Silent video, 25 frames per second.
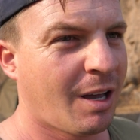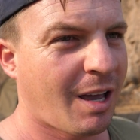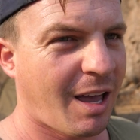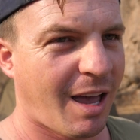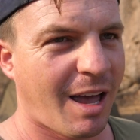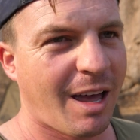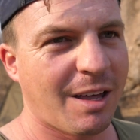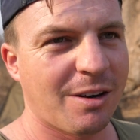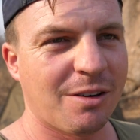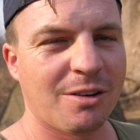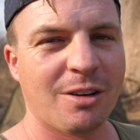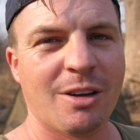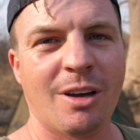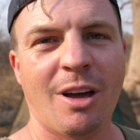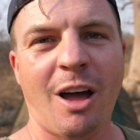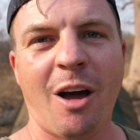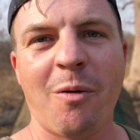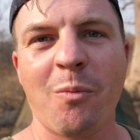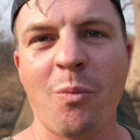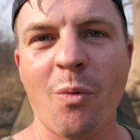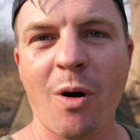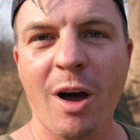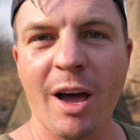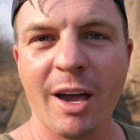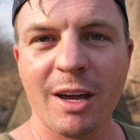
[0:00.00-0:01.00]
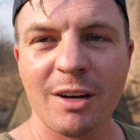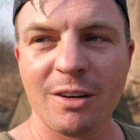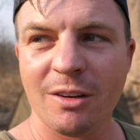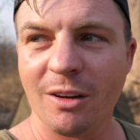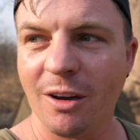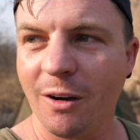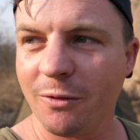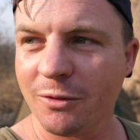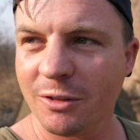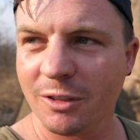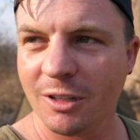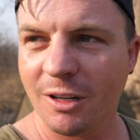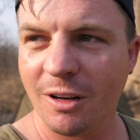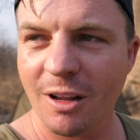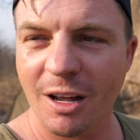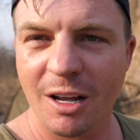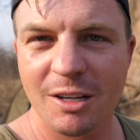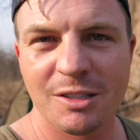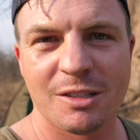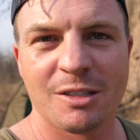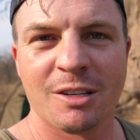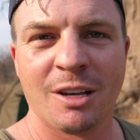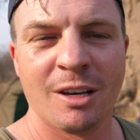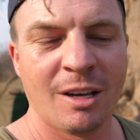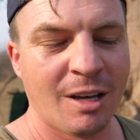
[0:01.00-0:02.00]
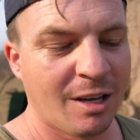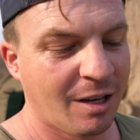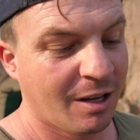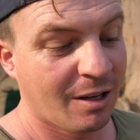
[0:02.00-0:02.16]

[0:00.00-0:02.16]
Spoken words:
and unwind after the last